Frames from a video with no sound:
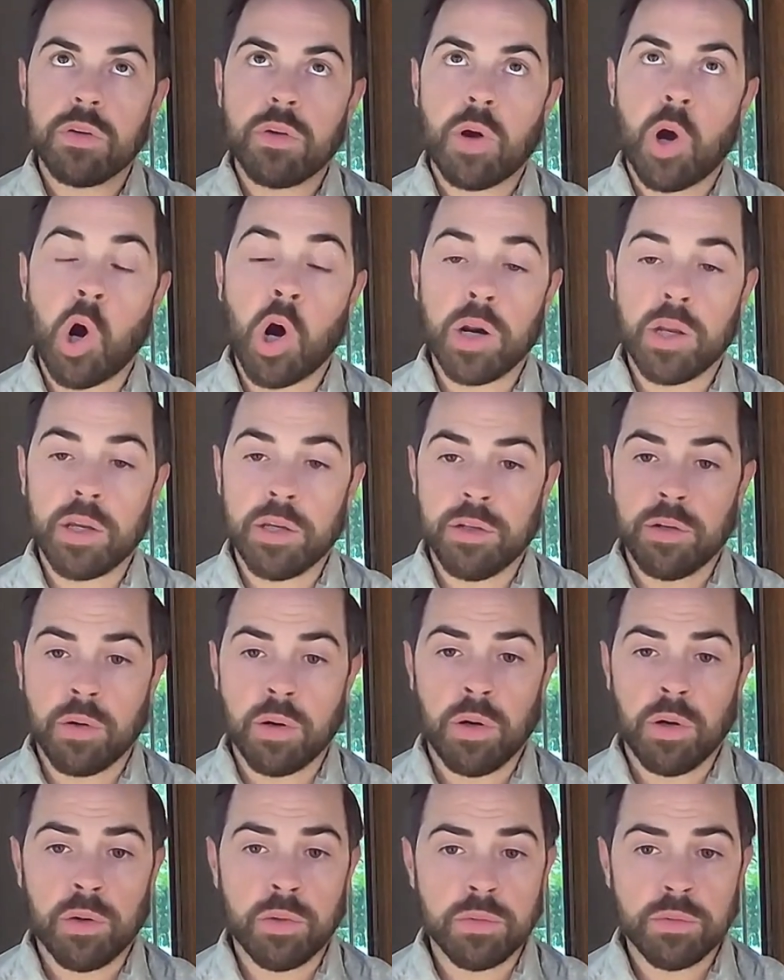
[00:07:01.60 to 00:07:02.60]
audit your
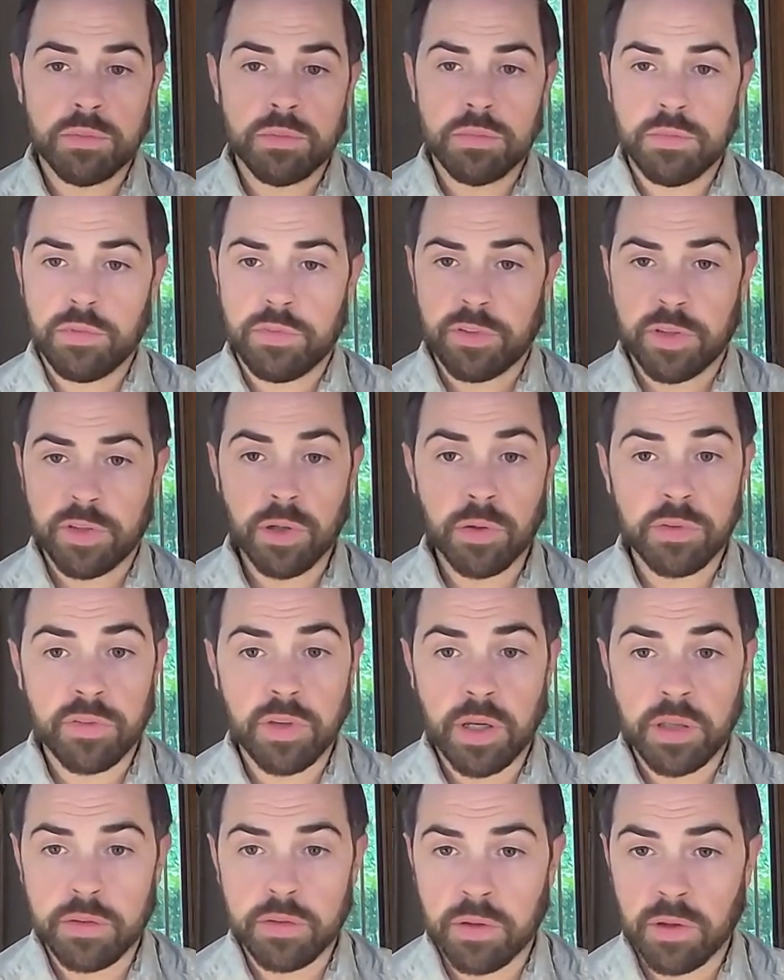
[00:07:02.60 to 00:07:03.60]
own skill
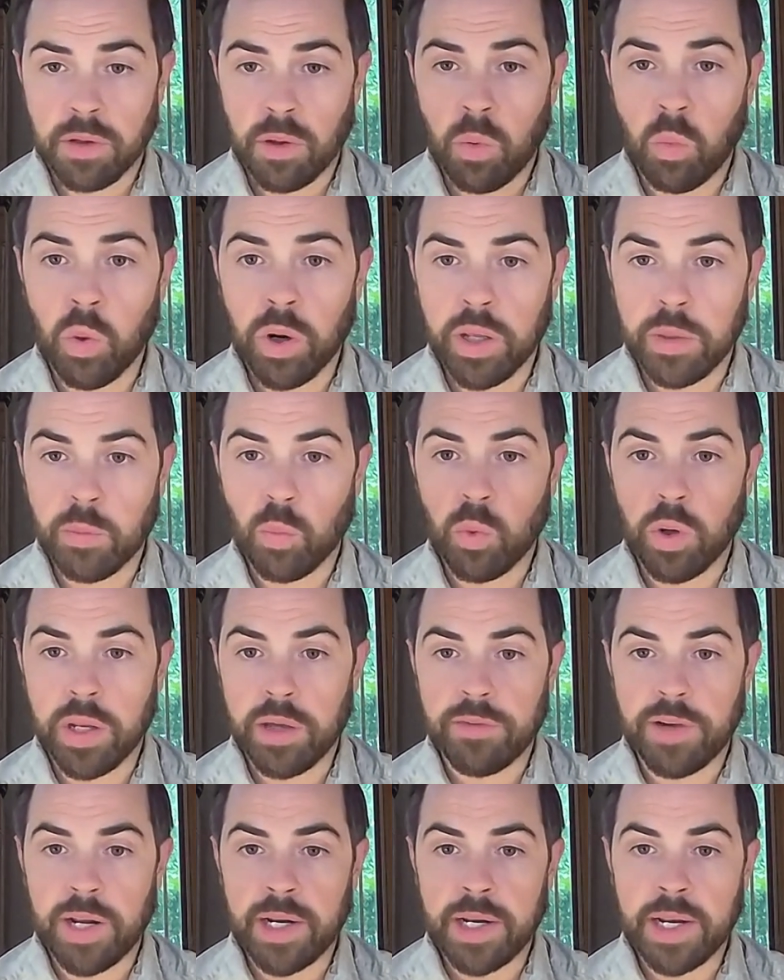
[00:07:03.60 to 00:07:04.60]
set to go, what have
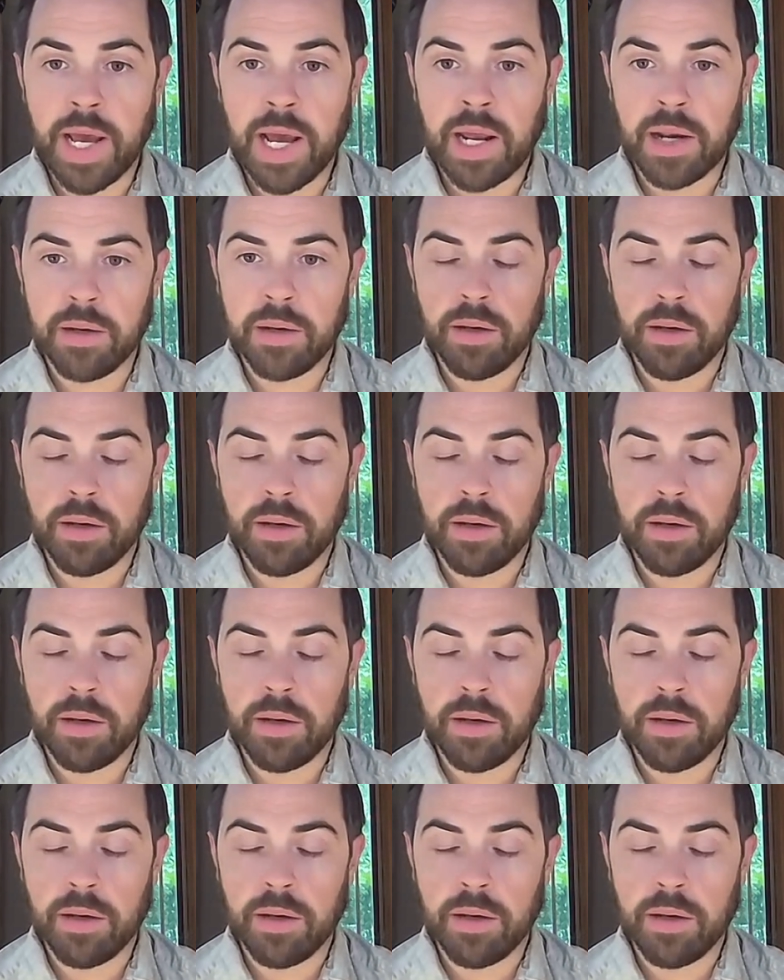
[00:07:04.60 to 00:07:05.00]
I not